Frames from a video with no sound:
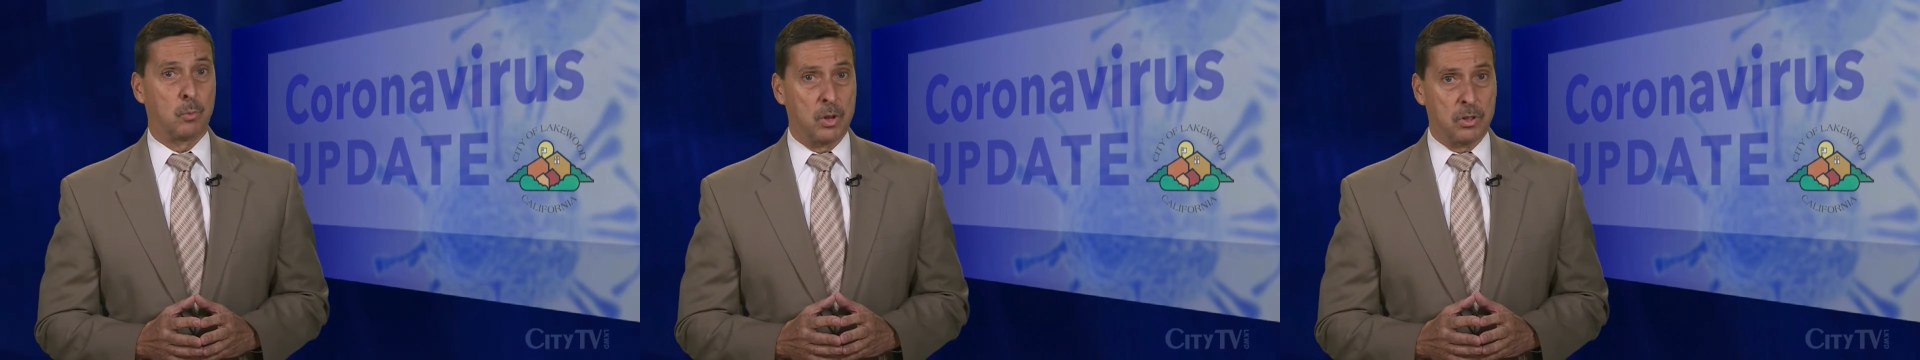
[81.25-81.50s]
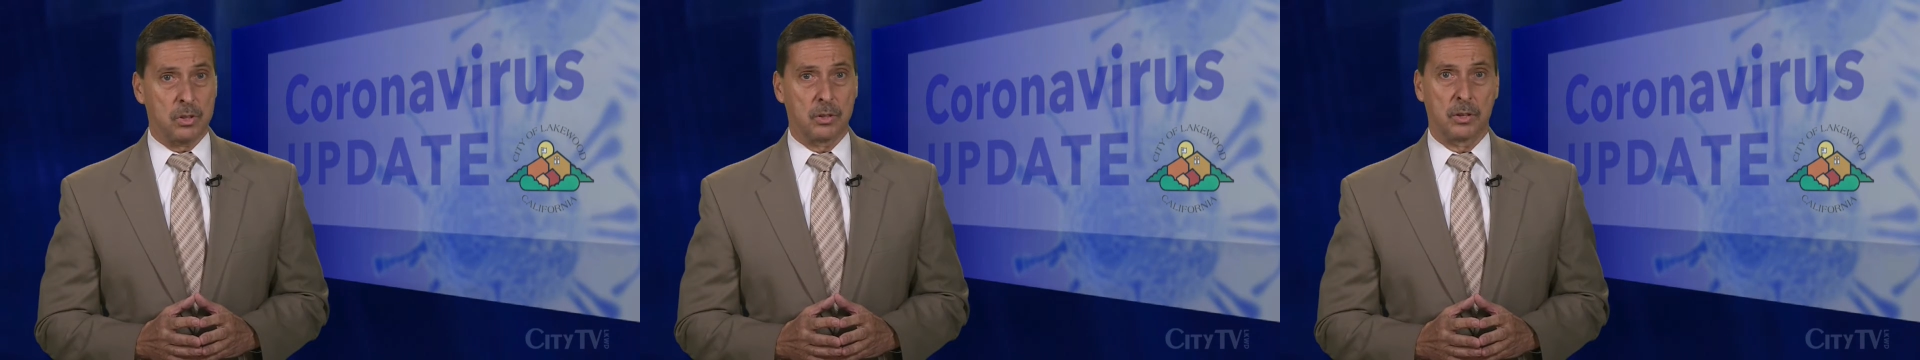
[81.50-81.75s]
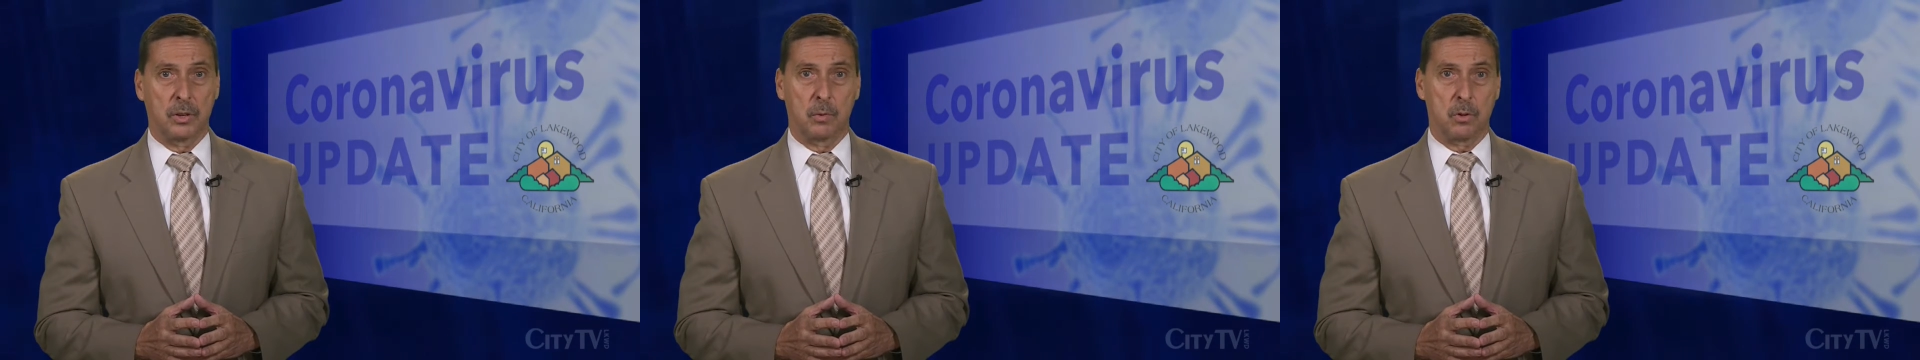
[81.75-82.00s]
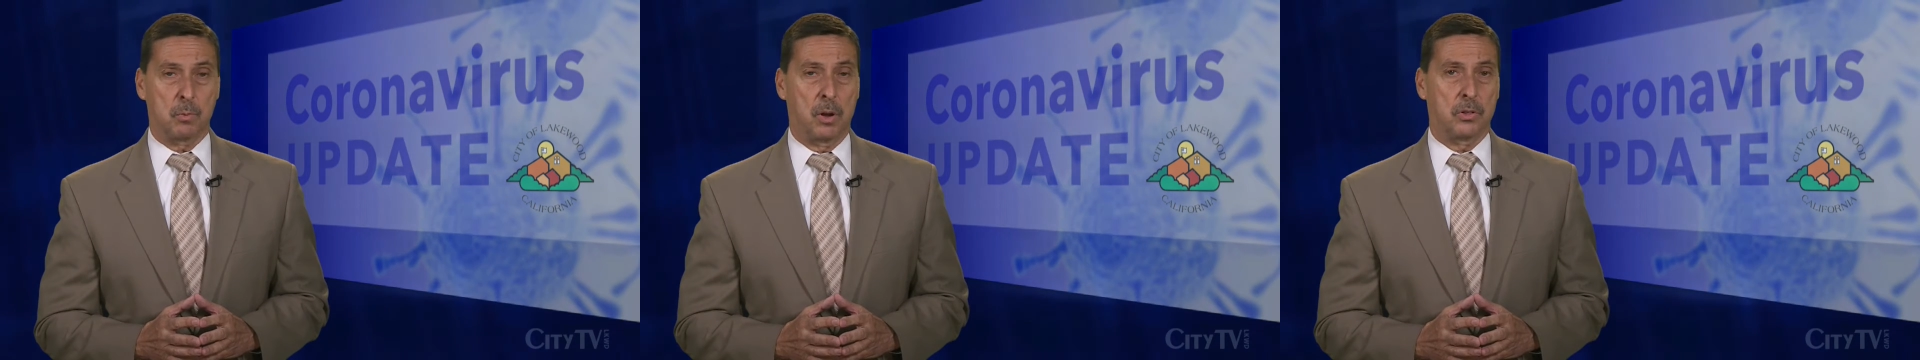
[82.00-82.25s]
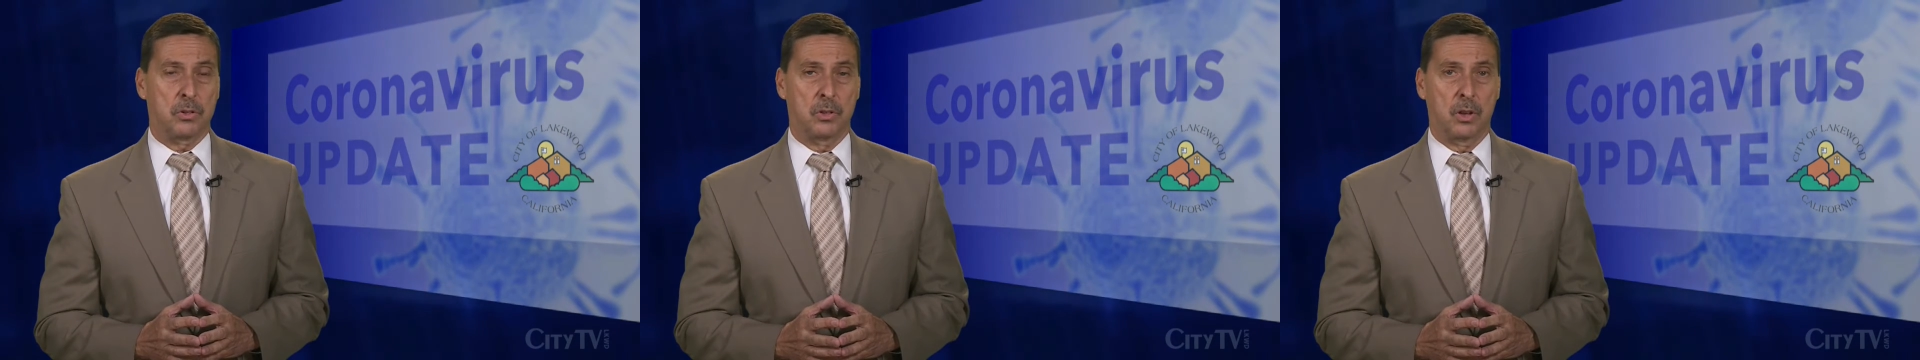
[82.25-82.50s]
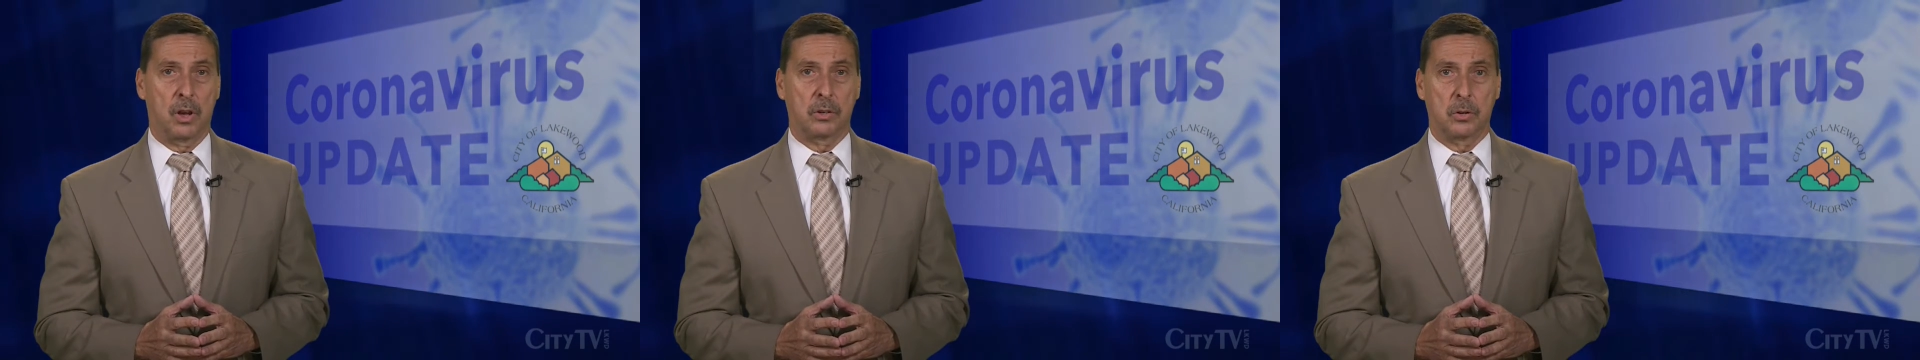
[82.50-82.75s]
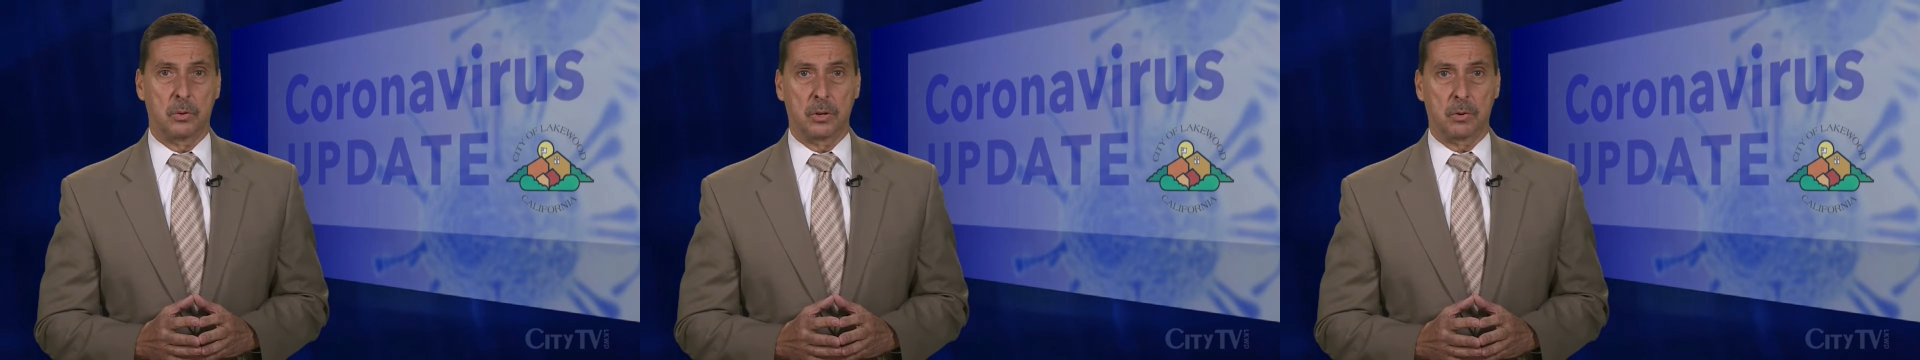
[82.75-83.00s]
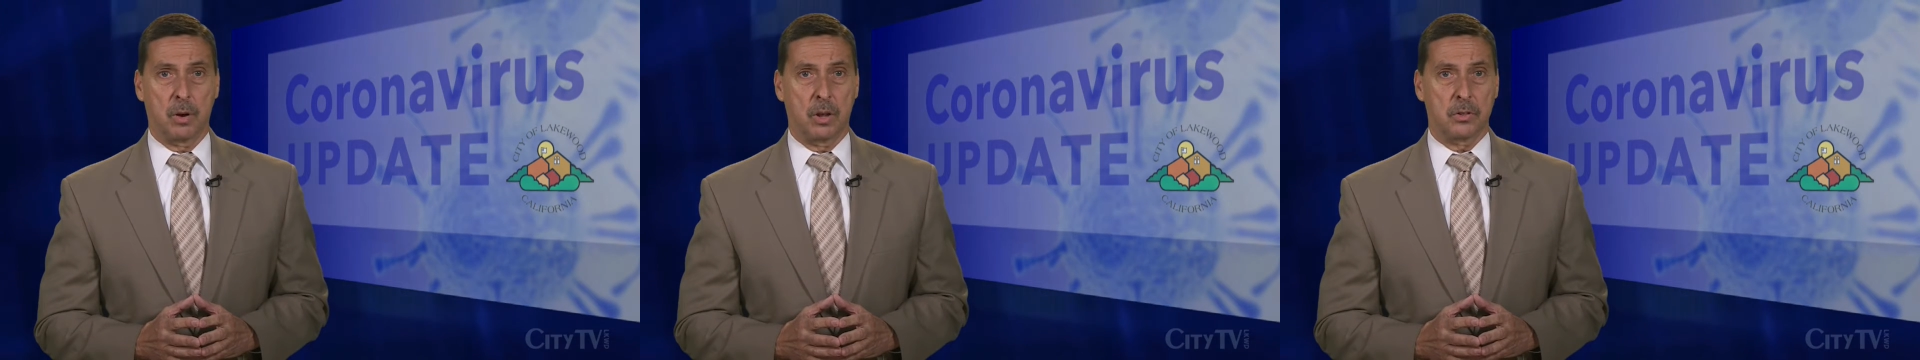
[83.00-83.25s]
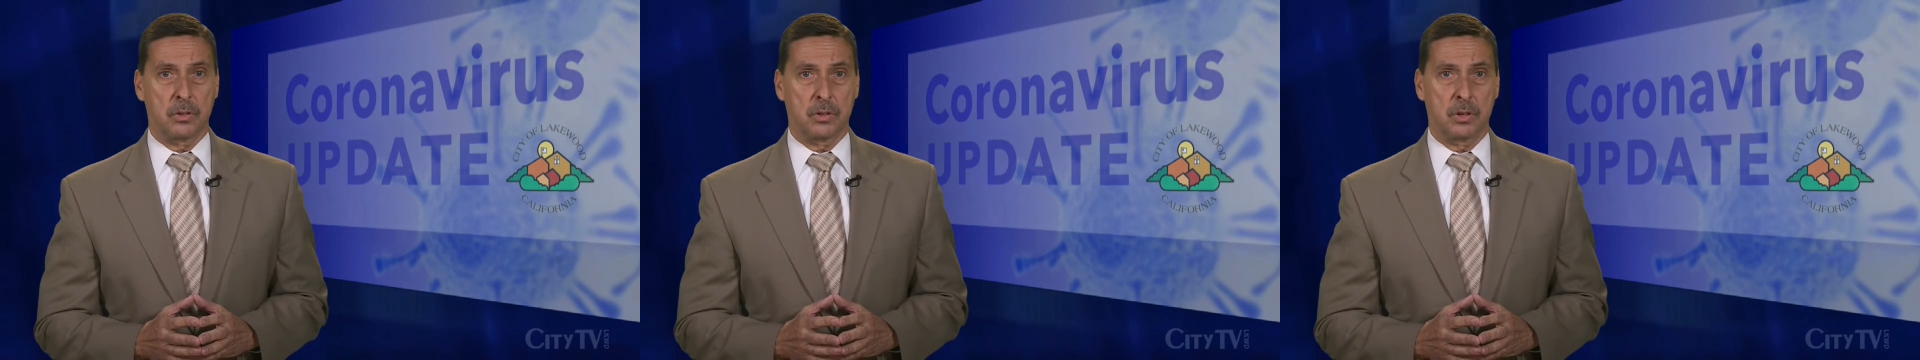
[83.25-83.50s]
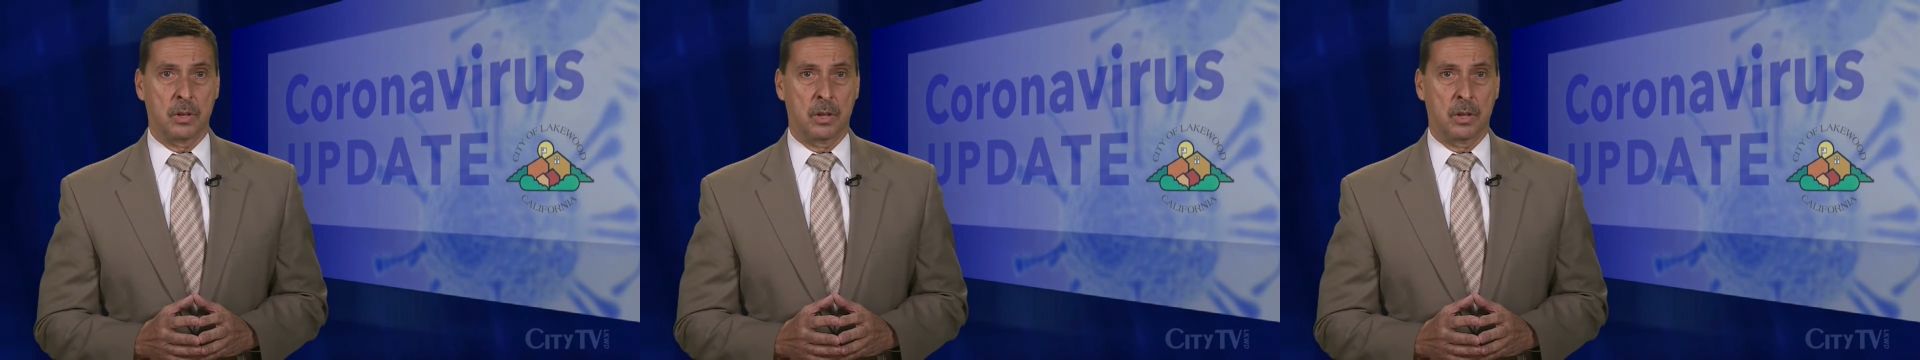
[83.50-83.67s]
recently in response to the ongoing crisis.